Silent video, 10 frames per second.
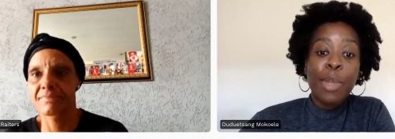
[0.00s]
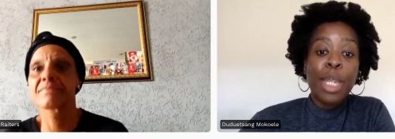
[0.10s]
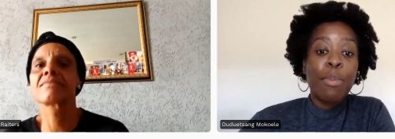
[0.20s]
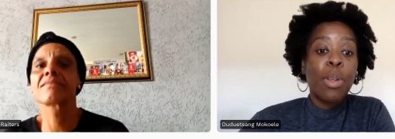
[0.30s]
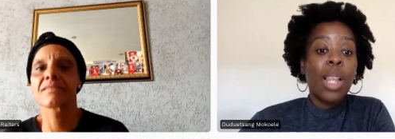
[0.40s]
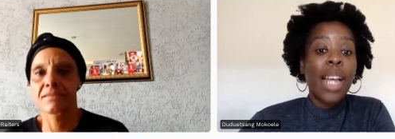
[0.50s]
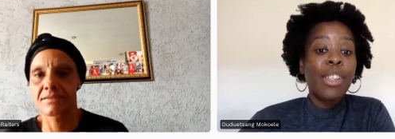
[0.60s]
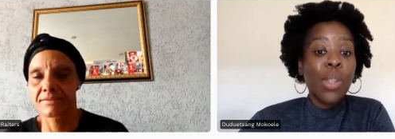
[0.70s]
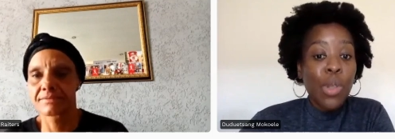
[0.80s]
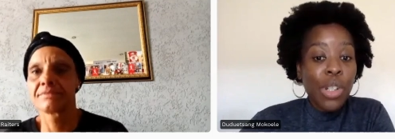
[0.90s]
Speaker 1: people and
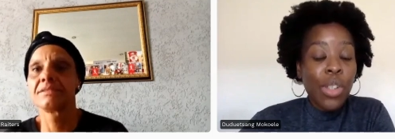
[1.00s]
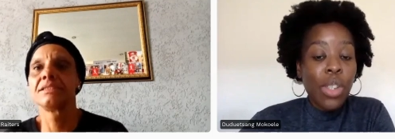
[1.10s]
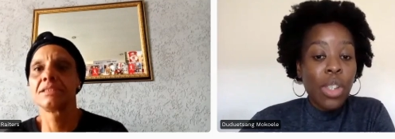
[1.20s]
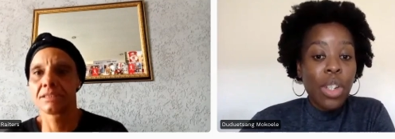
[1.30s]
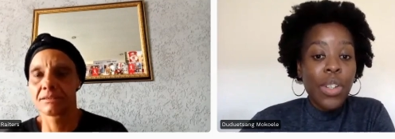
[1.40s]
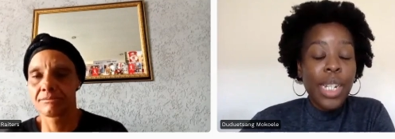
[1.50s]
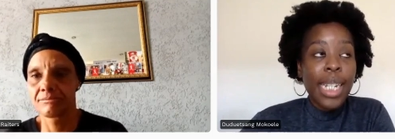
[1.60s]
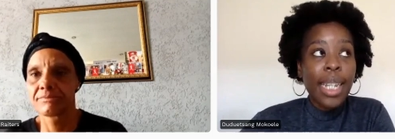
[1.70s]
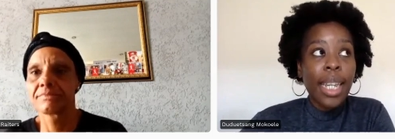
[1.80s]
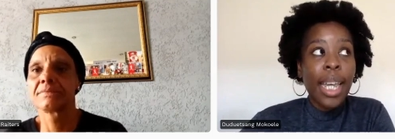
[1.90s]
social
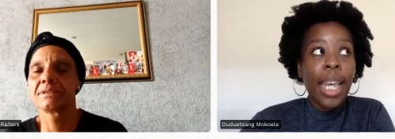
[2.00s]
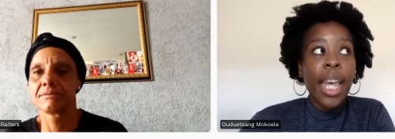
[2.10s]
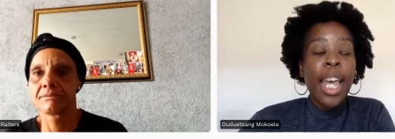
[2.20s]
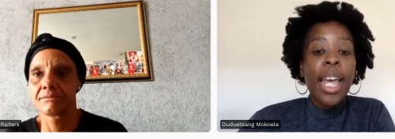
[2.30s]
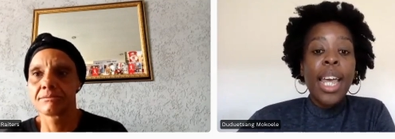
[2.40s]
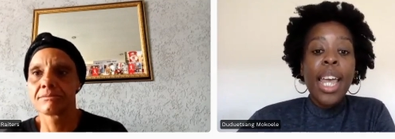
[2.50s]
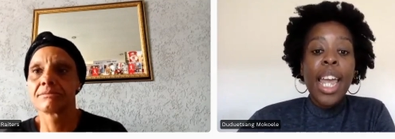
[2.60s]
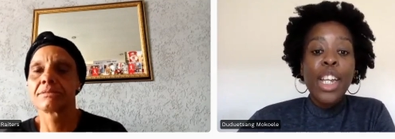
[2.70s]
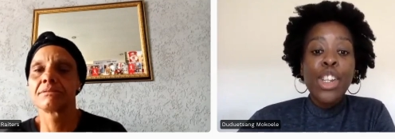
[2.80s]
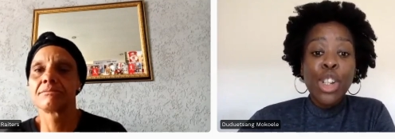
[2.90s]
security,
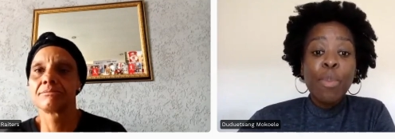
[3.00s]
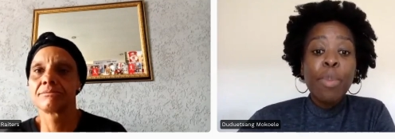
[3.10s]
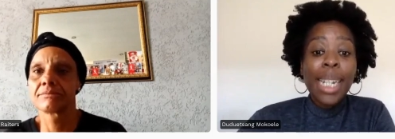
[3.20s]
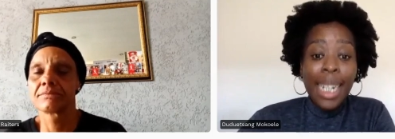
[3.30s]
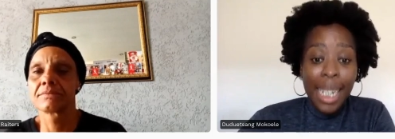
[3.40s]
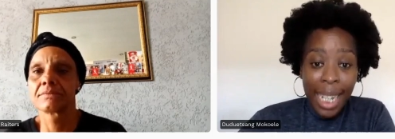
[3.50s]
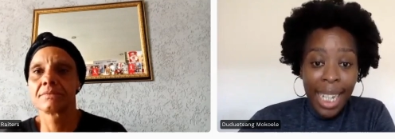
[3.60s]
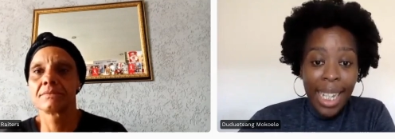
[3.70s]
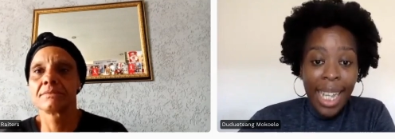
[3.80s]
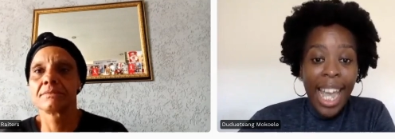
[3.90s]
it should be
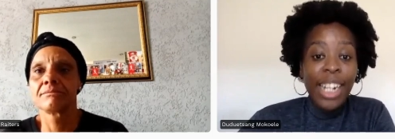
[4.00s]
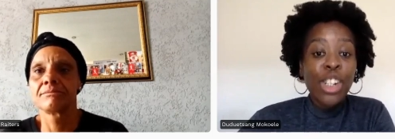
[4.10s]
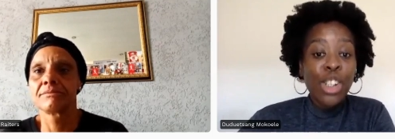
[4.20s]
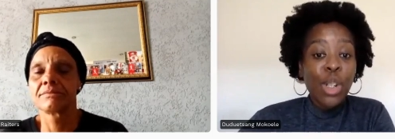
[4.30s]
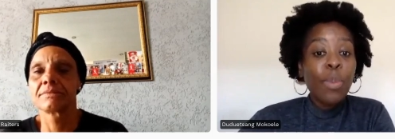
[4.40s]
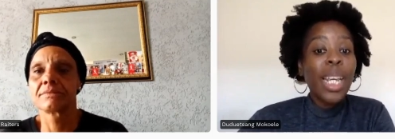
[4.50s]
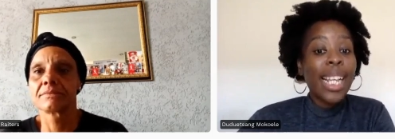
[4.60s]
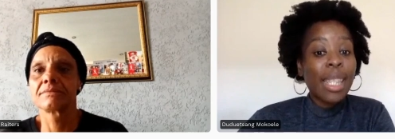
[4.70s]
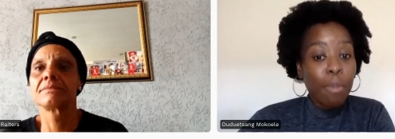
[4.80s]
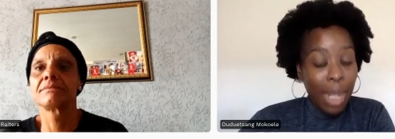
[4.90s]
clear and it should be
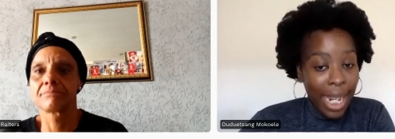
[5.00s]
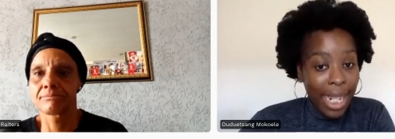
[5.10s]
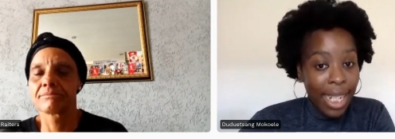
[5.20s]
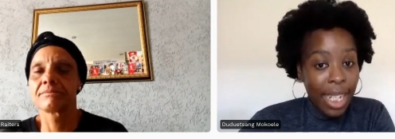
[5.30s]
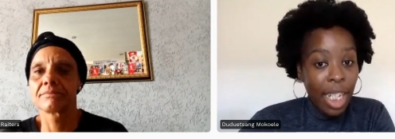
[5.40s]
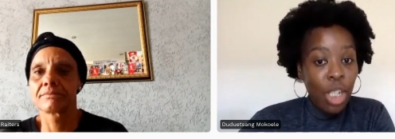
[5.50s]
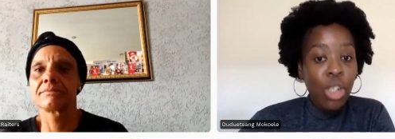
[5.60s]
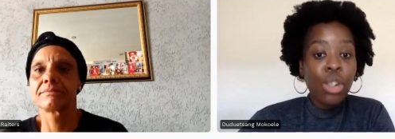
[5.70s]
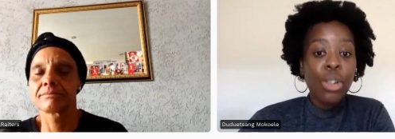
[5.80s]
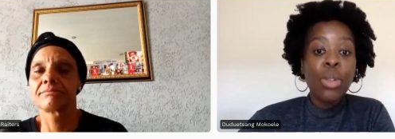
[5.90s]
explained
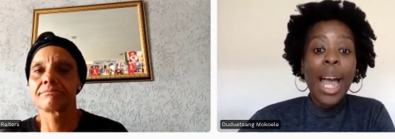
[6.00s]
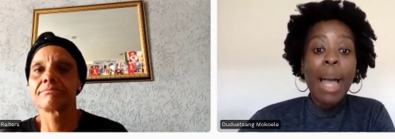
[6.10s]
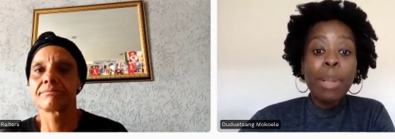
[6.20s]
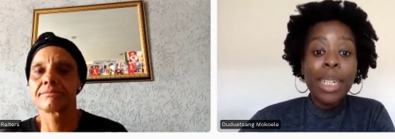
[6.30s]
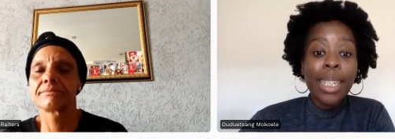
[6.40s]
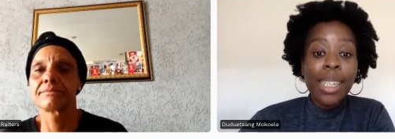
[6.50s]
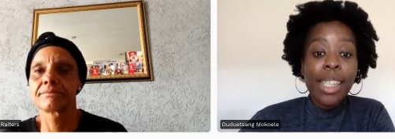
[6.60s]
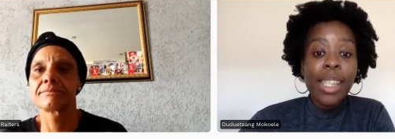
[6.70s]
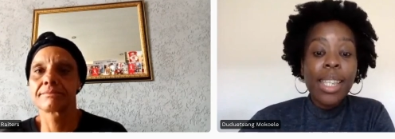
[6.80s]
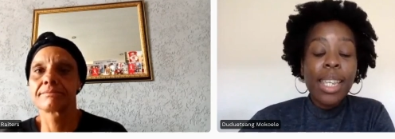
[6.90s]
to
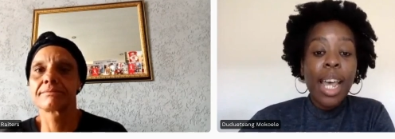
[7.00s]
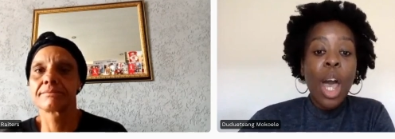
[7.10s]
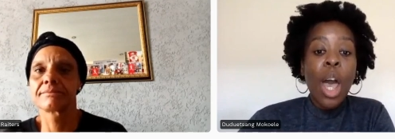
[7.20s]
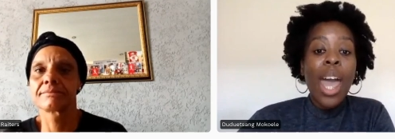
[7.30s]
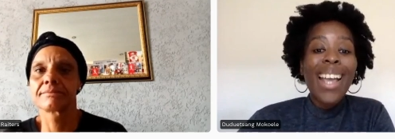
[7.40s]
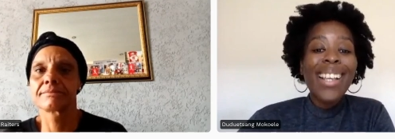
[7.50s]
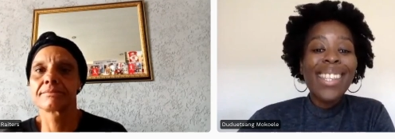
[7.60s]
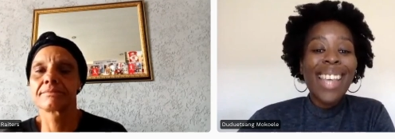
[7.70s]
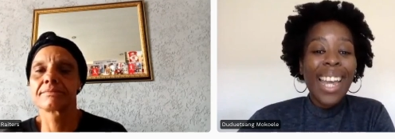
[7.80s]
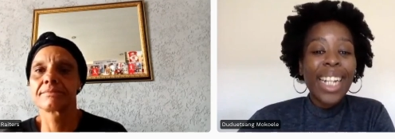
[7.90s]
applicants
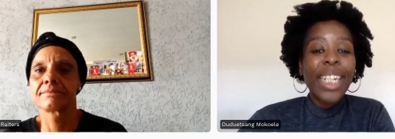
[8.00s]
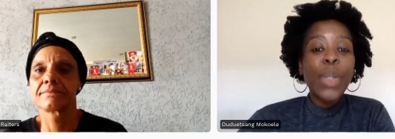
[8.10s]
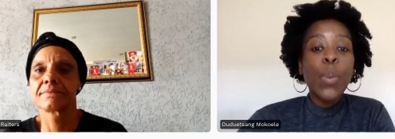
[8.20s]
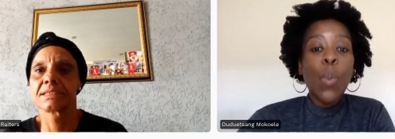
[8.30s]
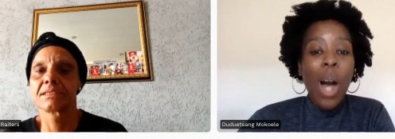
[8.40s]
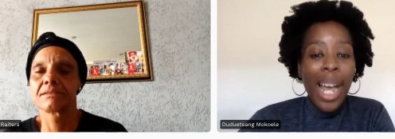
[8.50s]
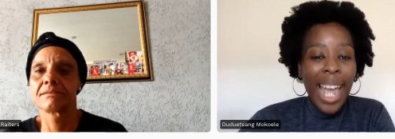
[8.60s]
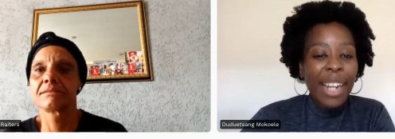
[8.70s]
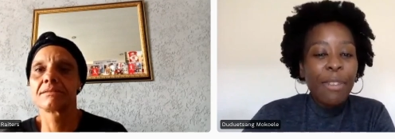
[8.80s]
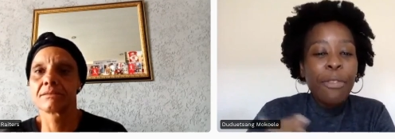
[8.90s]
exactly why,
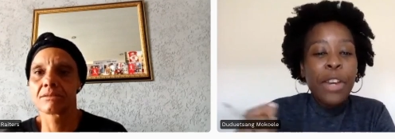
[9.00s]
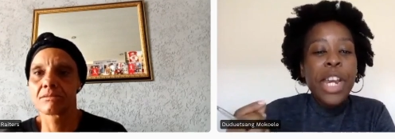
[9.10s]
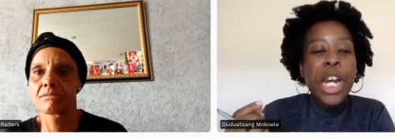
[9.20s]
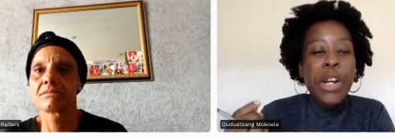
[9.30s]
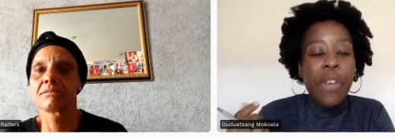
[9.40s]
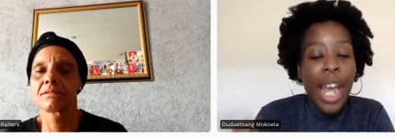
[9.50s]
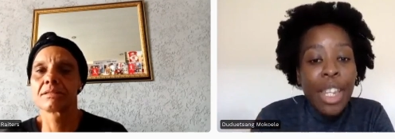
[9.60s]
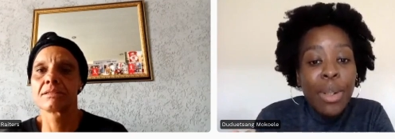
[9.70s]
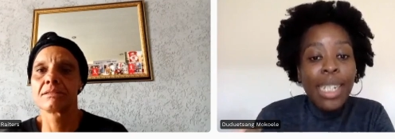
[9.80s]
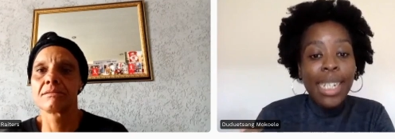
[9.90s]
at a very
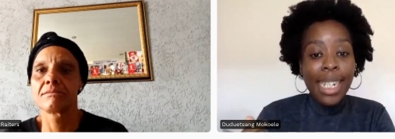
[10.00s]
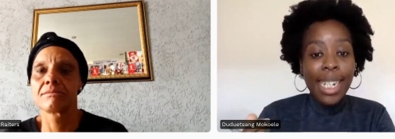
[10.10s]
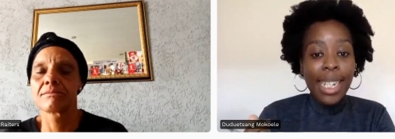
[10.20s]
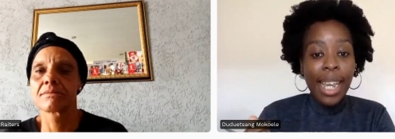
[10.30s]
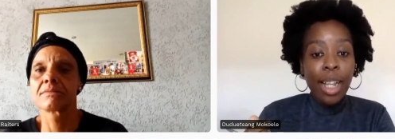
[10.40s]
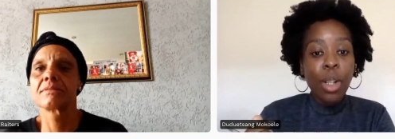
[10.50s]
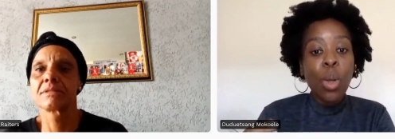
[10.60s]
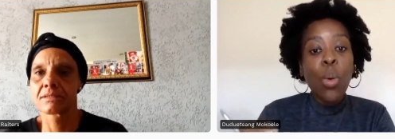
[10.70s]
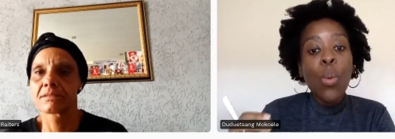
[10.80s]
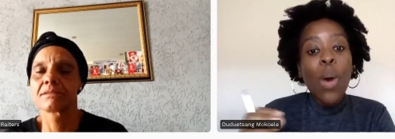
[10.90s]
granular detail,
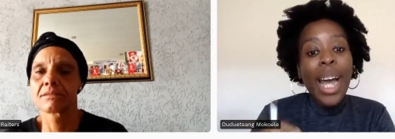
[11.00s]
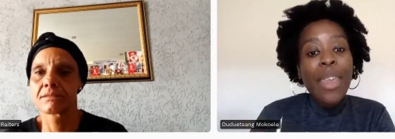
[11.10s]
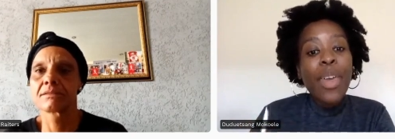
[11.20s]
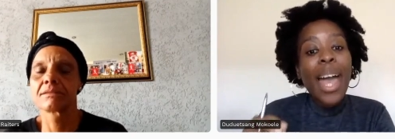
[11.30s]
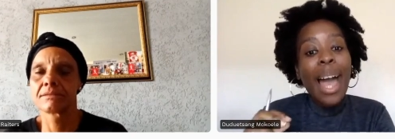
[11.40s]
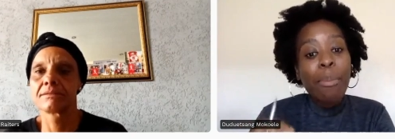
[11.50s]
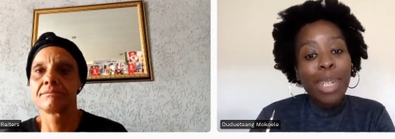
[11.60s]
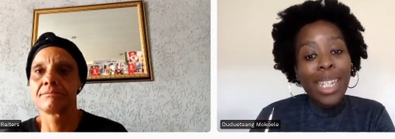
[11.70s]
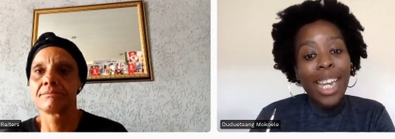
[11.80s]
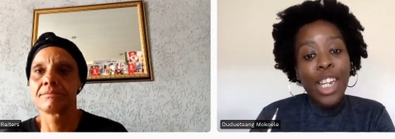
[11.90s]
why their
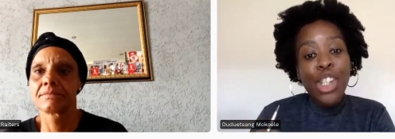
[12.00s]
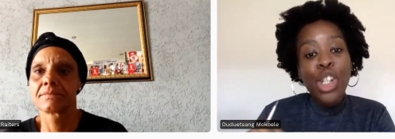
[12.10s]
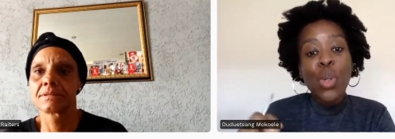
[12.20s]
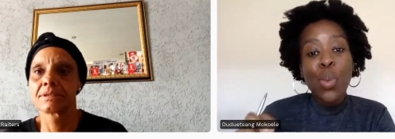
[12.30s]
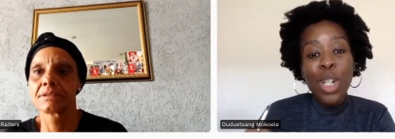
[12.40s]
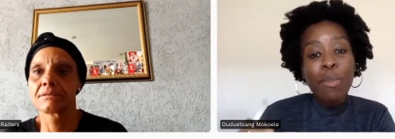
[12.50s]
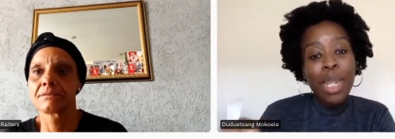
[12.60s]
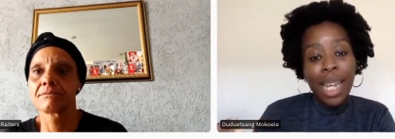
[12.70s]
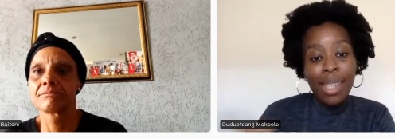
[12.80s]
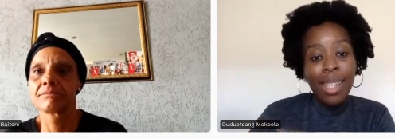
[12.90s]
application would be
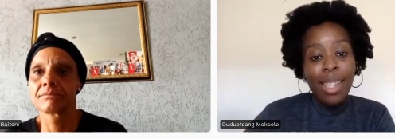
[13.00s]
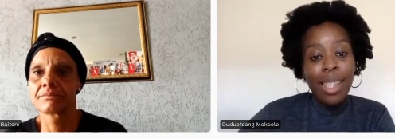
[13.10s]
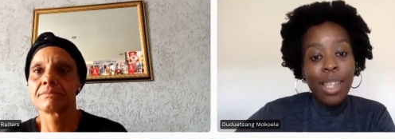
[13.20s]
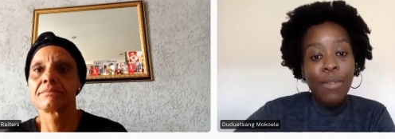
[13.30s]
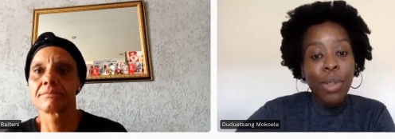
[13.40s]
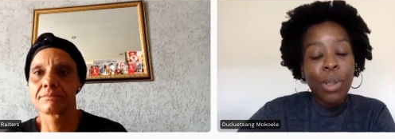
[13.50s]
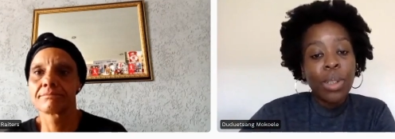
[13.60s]
unsuccessful.